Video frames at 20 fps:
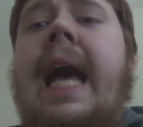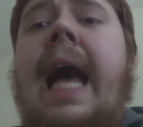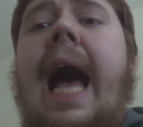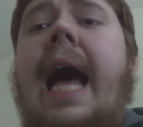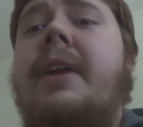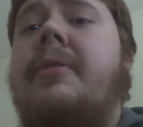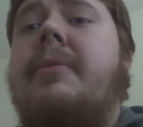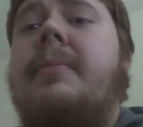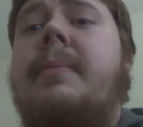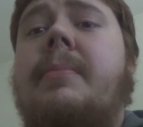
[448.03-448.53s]
I
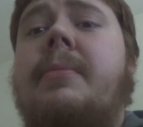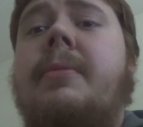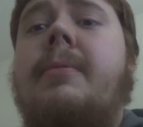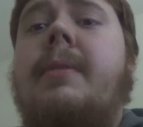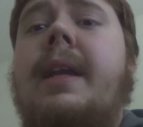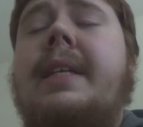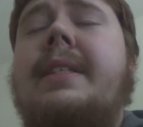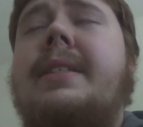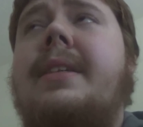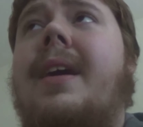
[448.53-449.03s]
don't remember
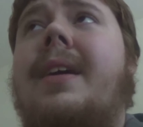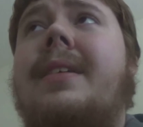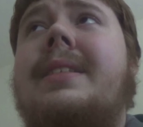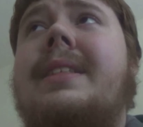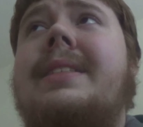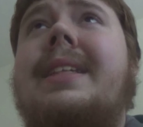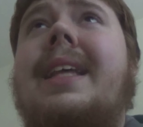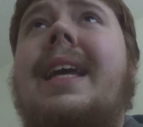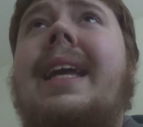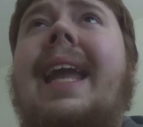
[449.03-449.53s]
what it's called.
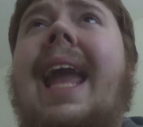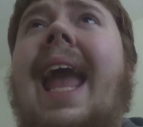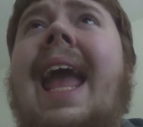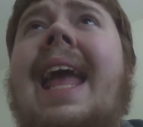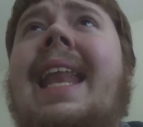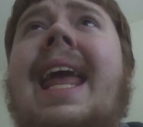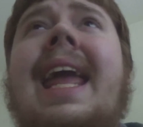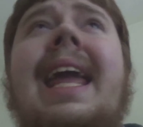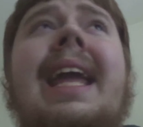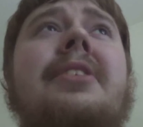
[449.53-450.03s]
It's like
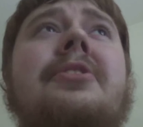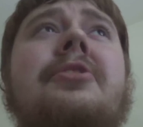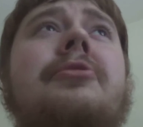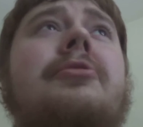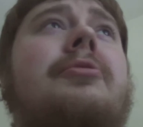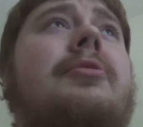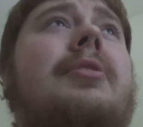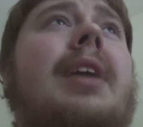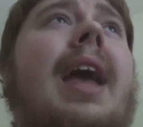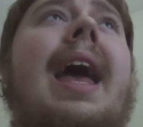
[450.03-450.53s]

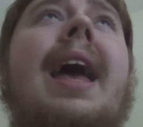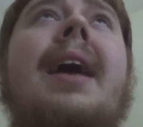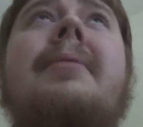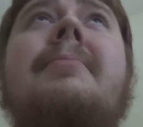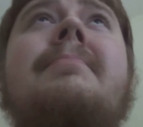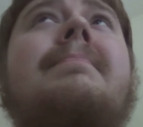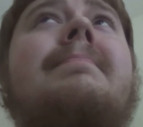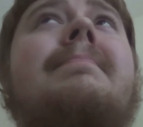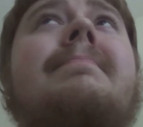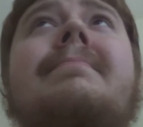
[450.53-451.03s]

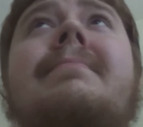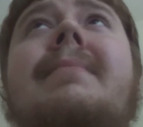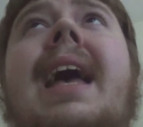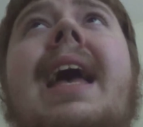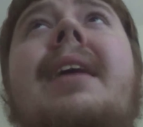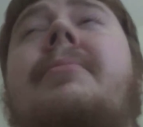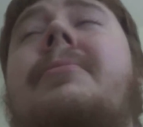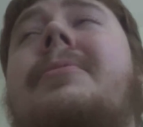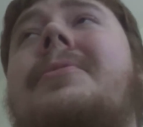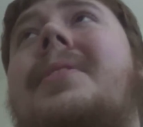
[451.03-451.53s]

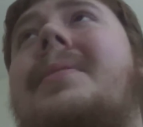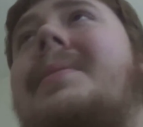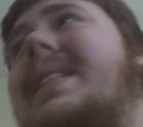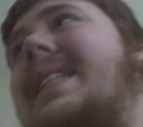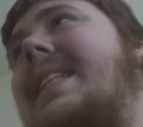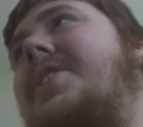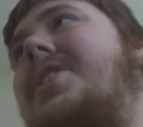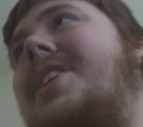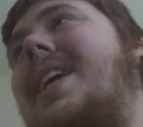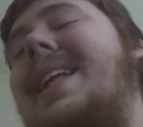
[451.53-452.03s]
NHMM or some
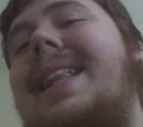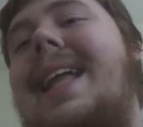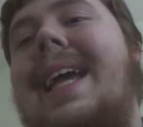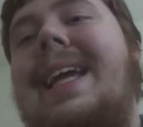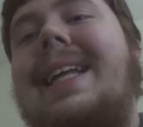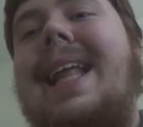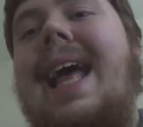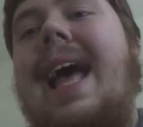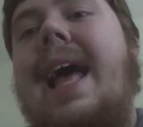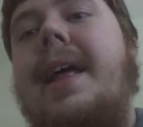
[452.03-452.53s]
shit
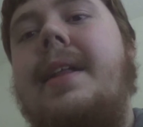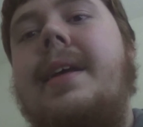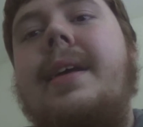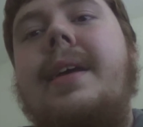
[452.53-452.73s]
like that.